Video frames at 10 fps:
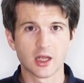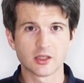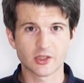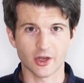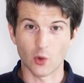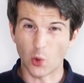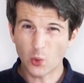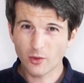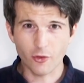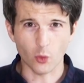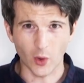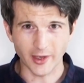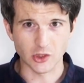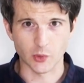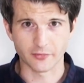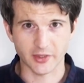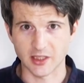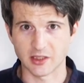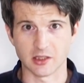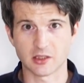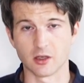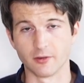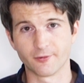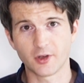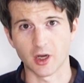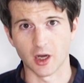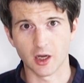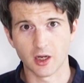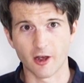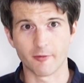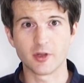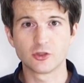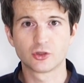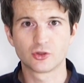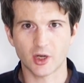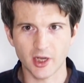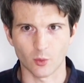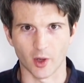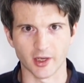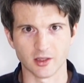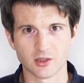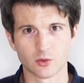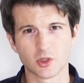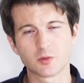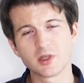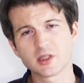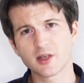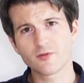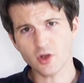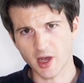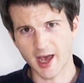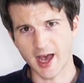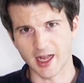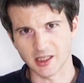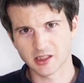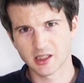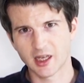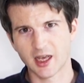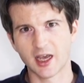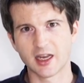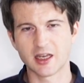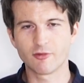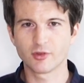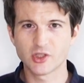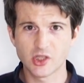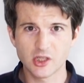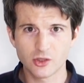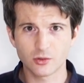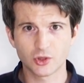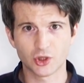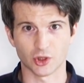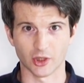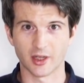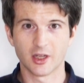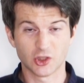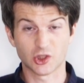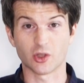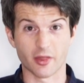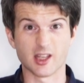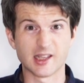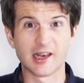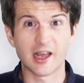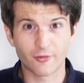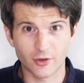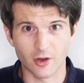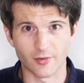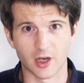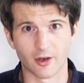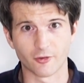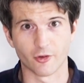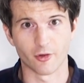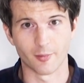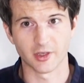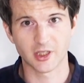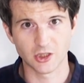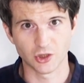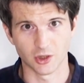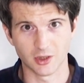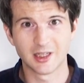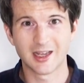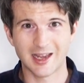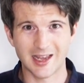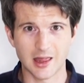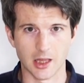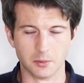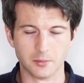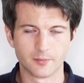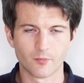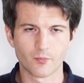So all of the wines we've tasted so far have been dry wines, which means they've not had any residual sugar that's left over after fermentation in them.